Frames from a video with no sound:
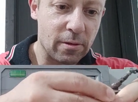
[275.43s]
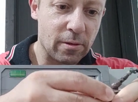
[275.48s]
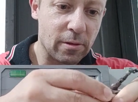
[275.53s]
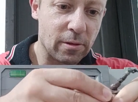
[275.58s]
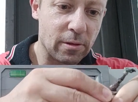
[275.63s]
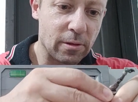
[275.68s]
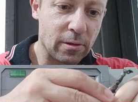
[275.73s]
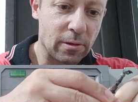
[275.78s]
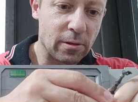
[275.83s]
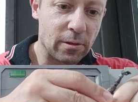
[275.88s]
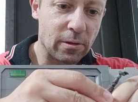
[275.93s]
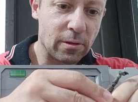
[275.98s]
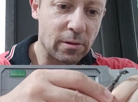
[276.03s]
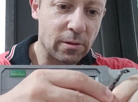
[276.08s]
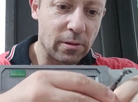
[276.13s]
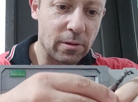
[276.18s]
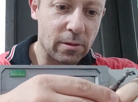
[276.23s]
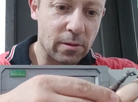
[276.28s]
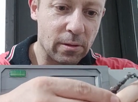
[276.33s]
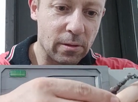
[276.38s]

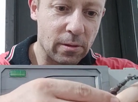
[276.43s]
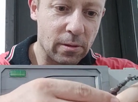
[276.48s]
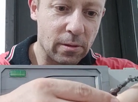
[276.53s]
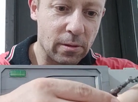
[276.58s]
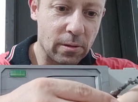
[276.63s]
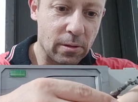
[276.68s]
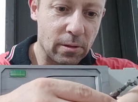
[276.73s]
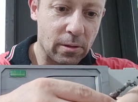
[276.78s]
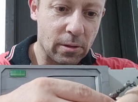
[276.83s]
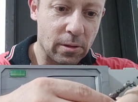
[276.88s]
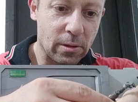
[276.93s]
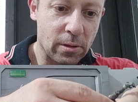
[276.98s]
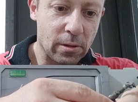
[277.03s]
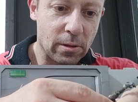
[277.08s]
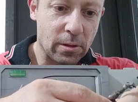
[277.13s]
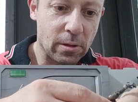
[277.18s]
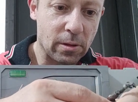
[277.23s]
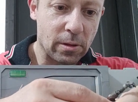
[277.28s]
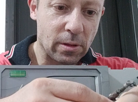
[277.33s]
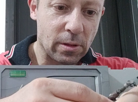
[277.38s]

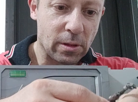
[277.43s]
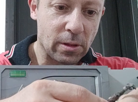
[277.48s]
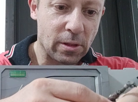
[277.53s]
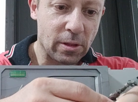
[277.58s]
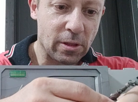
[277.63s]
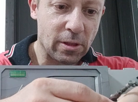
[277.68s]
(no one is talking)